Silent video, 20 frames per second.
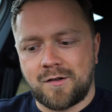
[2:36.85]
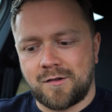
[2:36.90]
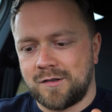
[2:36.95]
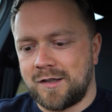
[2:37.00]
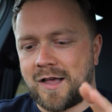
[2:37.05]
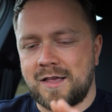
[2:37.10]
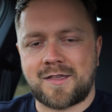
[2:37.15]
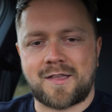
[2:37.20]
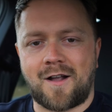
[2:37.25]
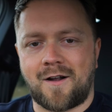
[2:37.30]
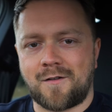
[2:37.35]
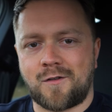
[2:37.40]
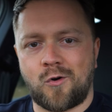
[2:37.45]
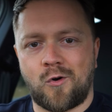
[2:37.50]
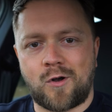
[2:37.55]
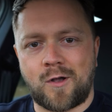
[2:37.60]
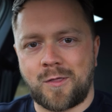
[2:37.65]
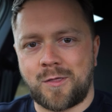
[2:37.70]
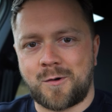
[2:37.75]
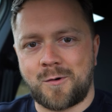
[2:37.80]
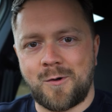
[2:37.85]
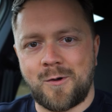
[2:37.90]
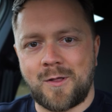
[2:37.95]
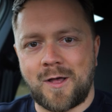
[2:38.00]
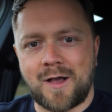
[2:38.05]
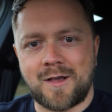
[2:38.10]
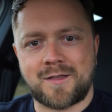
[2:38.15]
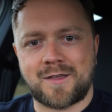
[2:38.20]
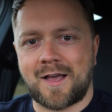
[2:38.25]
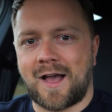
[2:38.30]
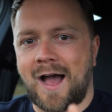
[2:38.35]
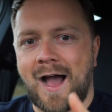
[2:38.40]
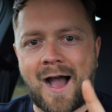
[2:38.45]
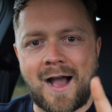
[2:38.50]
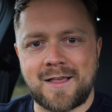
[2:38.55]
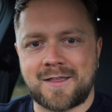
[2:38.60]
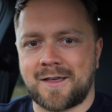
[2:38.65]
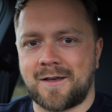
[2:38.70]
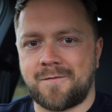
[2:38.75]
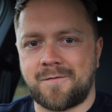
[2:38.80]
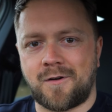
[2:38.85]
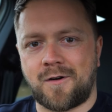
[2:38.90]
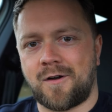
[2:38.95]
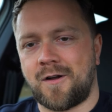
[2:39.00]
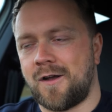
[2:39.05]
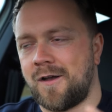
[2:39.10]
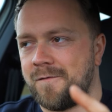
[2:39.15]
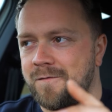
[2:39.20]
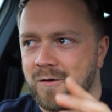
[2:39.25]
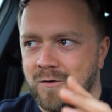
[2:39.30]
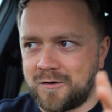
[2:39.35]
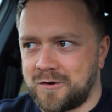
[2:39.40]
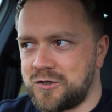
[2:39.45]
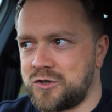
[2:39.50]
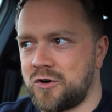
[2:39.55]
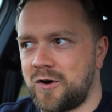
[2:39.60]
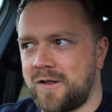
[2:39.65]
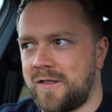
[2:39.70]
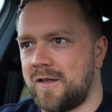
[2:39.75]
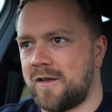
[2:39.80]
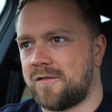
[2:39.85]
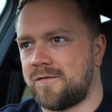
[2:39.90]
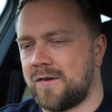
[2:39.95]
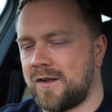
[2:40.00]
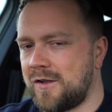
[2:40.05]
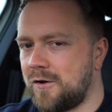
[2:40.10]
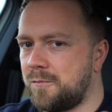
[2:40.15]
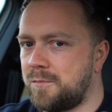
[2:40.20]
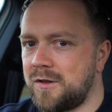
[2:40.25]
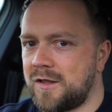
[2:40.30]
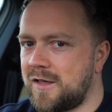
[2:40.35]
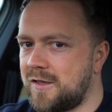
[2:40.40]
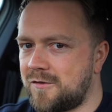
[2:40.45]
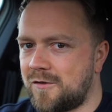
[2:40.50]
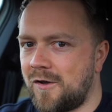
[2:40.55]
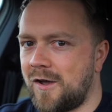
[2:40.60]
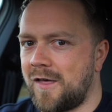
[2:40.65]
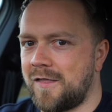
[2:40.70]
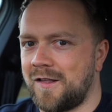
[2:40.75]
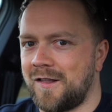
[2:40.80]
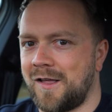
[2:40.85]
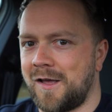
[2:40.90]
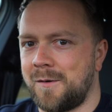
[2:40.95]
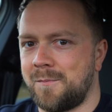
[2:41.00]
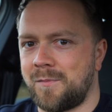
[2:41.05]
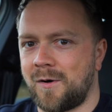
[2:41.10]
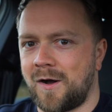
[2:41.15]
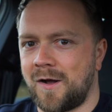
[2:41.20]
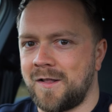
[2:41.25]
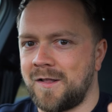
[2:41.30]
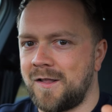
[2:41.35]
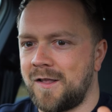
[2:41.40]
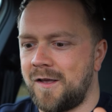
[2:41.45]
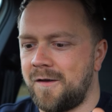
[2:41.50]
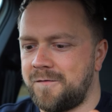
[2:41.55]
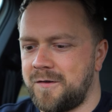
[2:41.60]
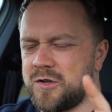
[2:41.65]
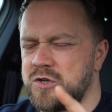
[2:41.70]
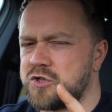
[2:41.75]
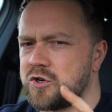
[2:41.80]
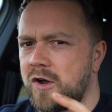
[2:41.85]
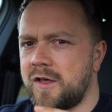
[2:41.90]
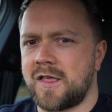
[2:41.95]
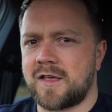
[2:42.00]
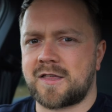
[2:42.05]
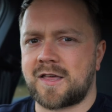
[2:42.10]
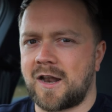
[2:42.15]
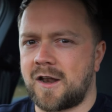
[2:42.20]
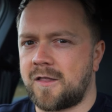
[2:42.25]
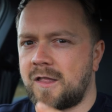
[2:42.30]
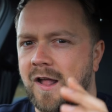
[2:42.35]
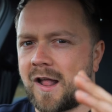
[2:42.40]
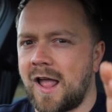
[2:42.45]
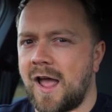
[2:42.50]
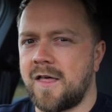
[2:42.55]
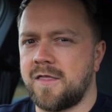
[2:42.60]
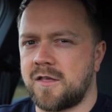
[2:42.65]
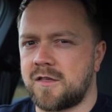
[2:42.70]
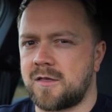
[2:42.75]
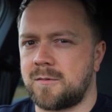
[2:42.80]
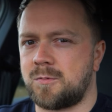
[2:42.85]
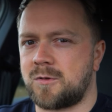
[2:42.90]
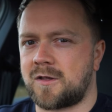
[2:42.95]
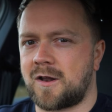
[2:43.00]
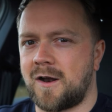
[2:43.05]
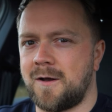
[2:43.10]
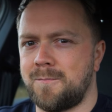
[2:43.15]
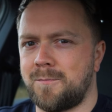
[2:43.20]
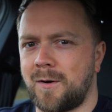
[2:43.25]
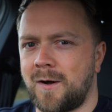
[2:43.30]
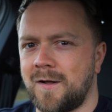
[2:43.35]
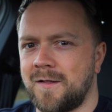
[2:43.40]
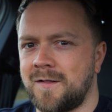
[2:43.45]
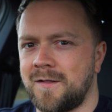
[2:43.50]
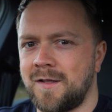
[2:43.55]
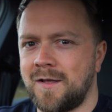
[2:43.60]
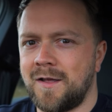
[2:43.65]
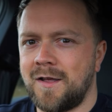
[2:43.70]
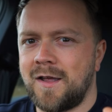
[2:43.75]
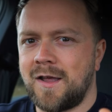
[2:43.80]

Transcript: Let's start talking through this. As ever, if you're enjoying this video, please do hit the like button. If you enjoy this kind of thing, hit the subscribe button.